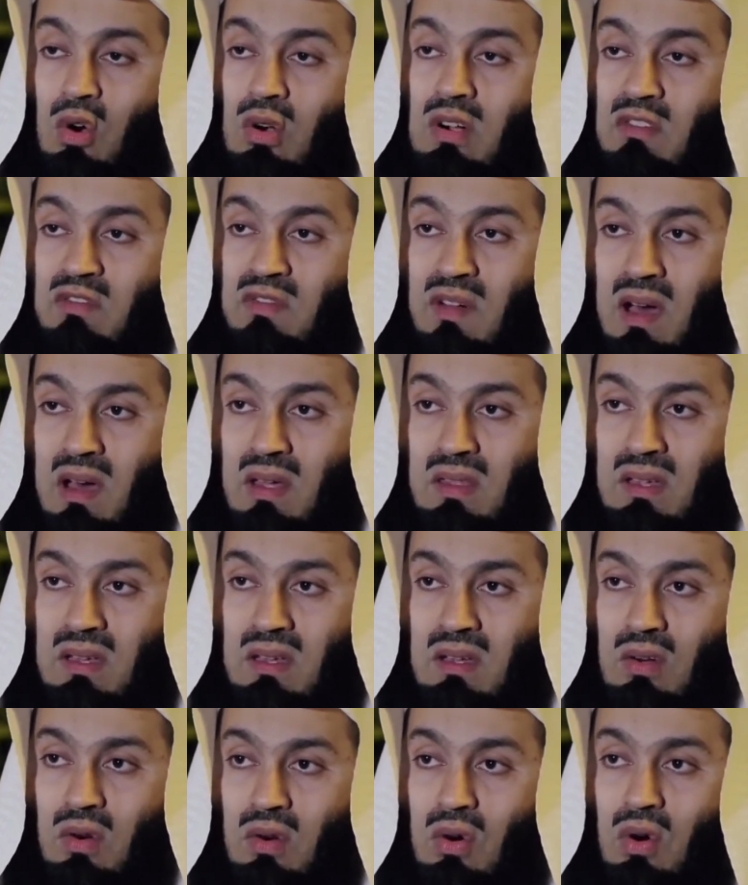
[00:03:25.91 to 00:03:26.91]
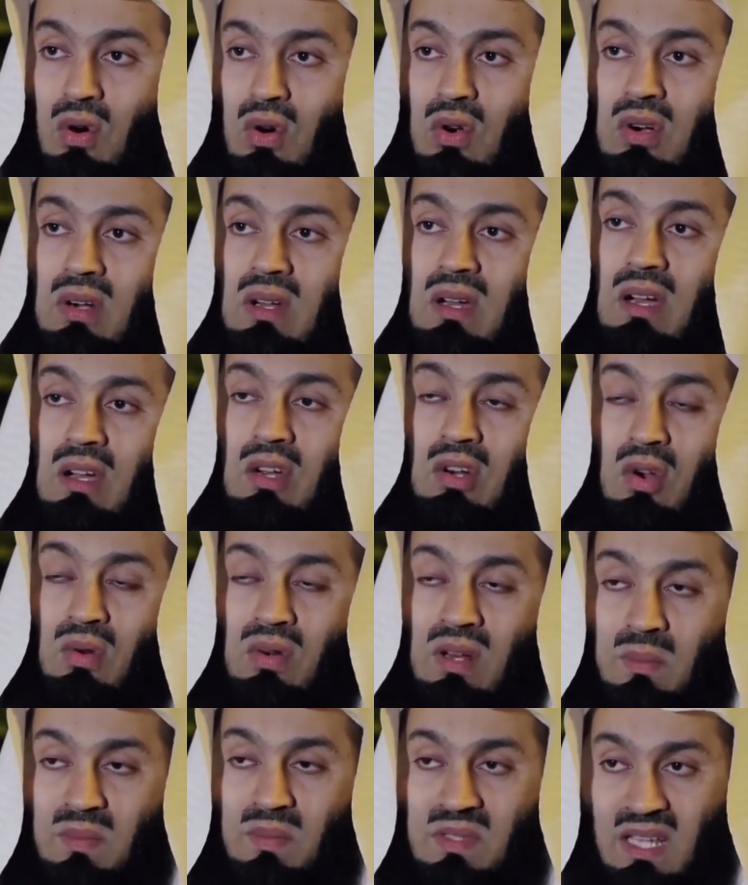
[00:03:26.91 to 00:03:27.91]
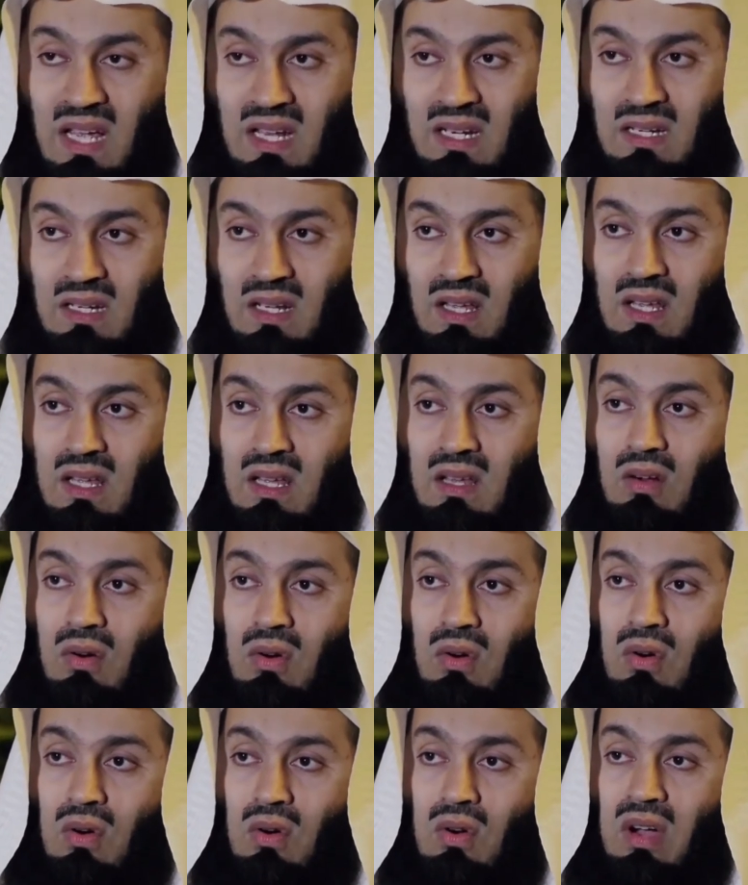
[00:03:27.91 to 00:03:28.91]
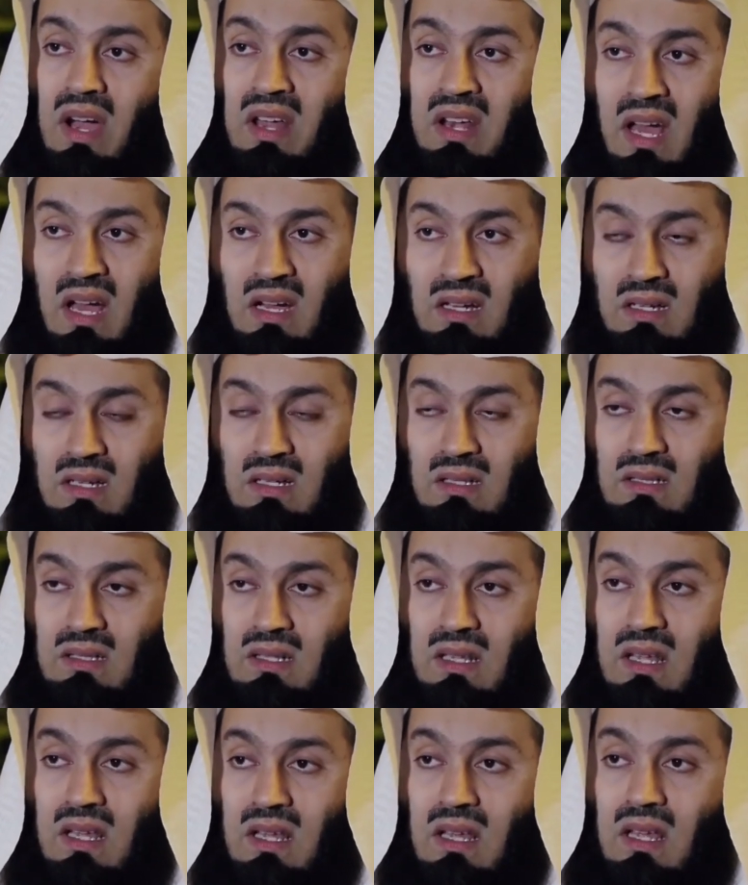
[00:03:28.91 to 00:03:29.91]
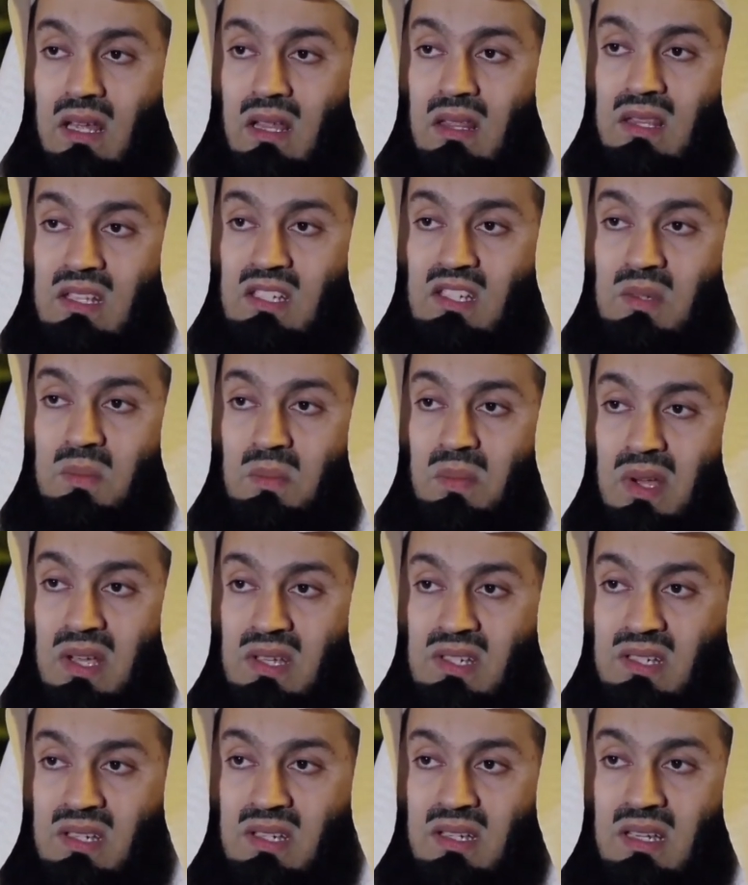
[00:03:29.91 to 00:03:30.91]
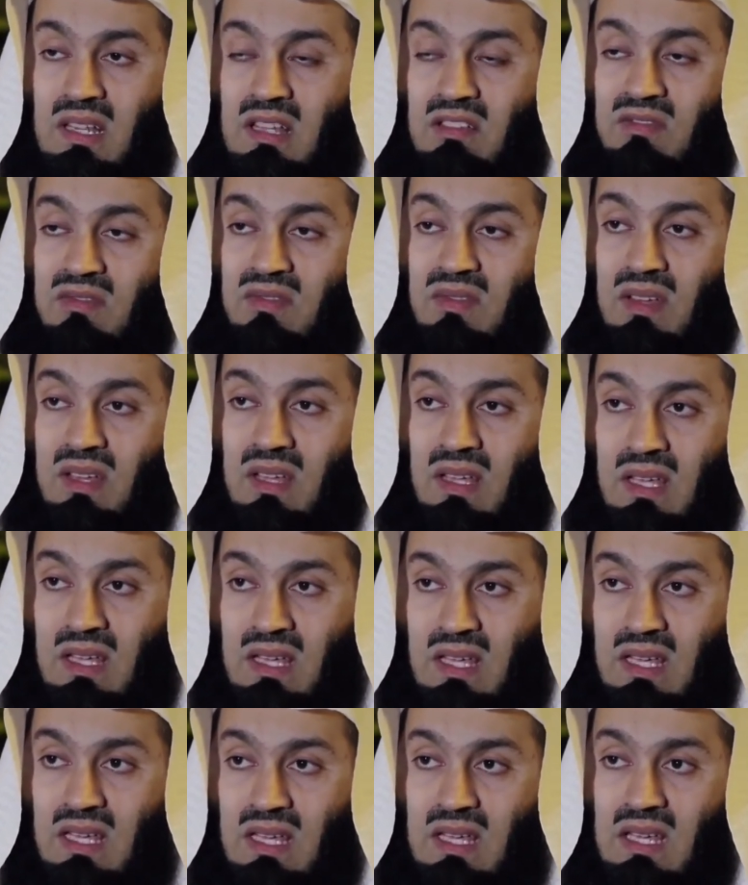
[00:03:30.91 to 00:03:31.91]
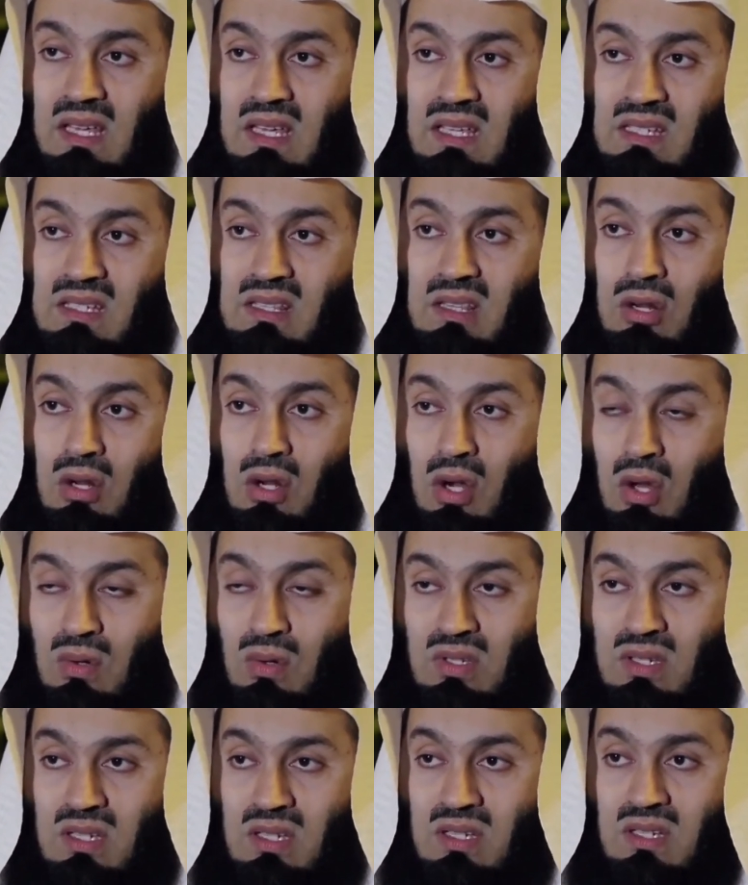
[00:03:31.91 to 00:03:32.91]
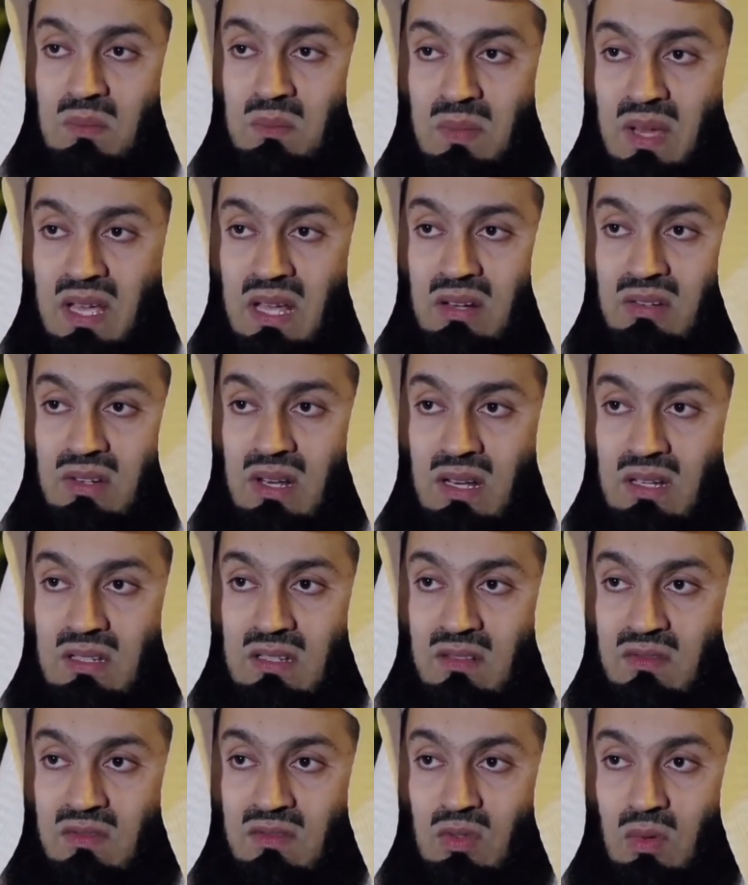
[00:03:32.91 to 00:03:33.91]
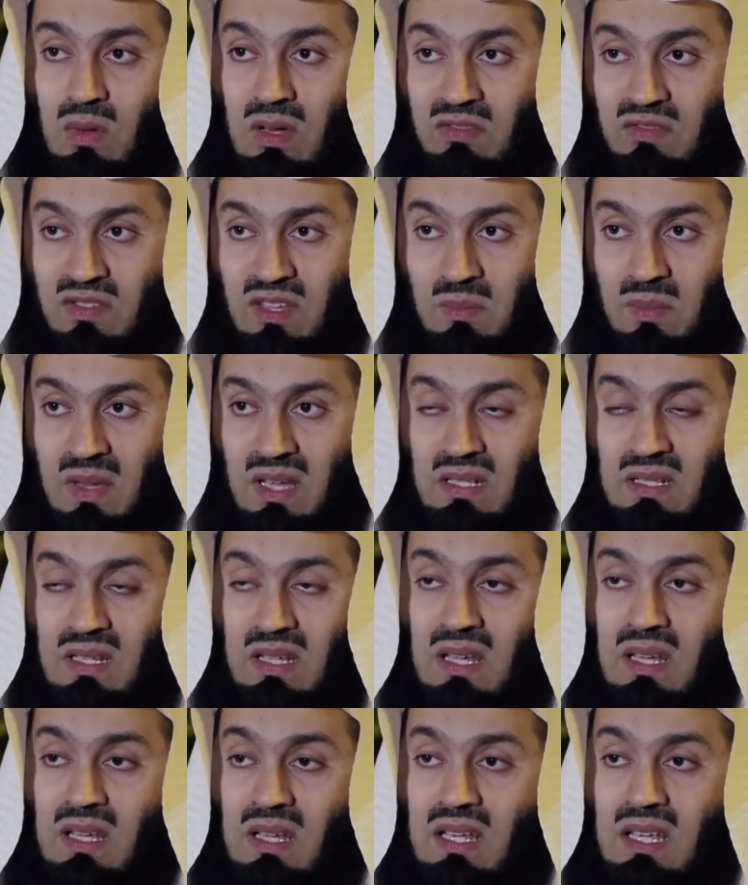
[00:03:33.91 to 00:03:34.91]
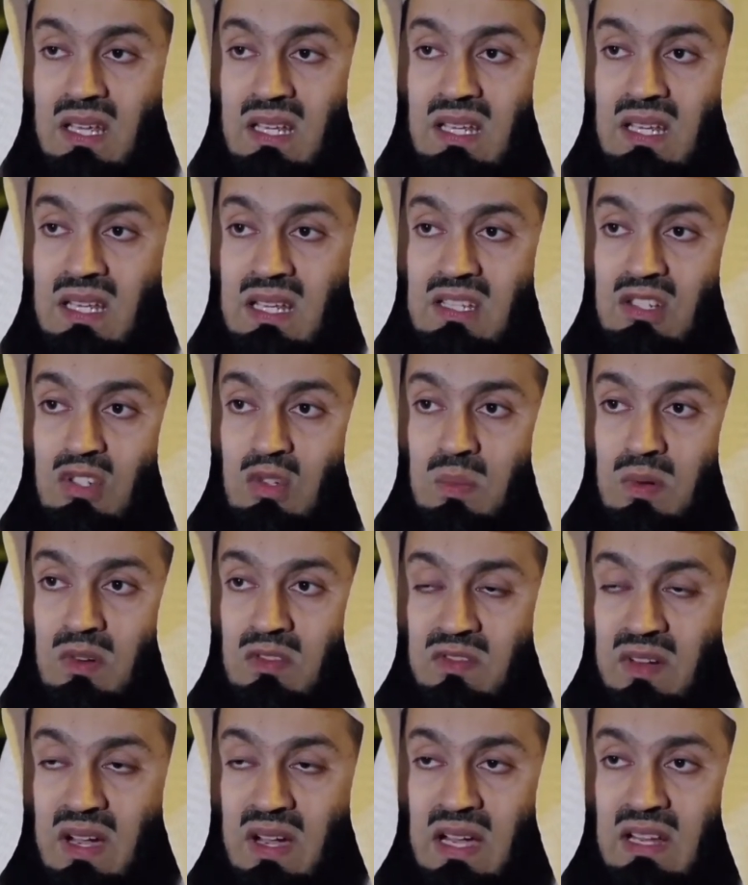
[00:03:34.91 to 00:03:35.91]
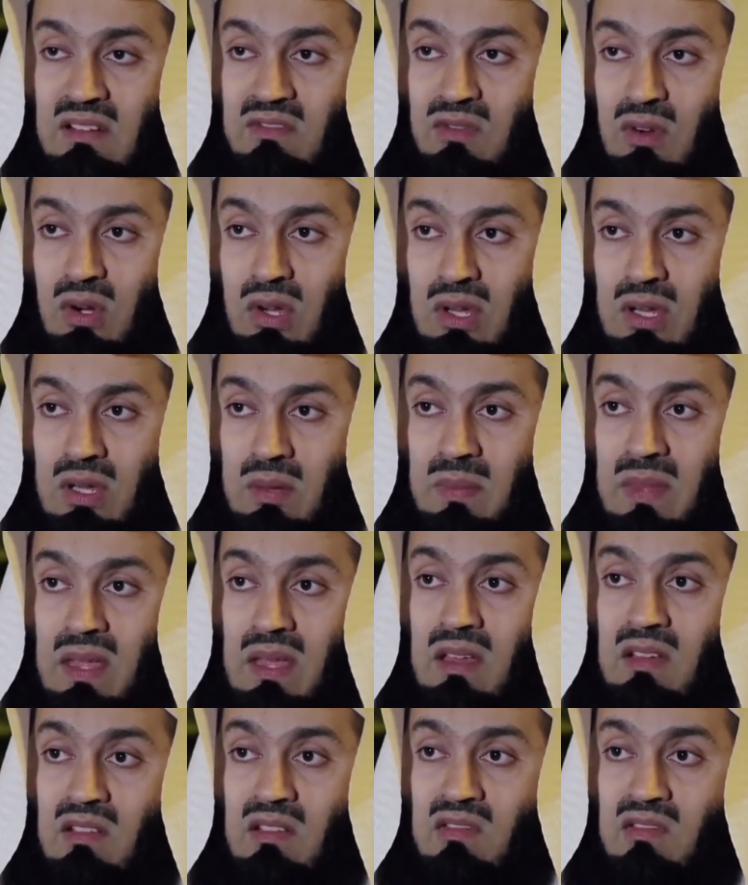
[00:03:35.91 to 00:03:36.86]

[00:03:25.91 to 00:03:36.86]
or a father or a grown-up son or an uncle. This person, if he is the closest male relative to a female, he needs to provide for her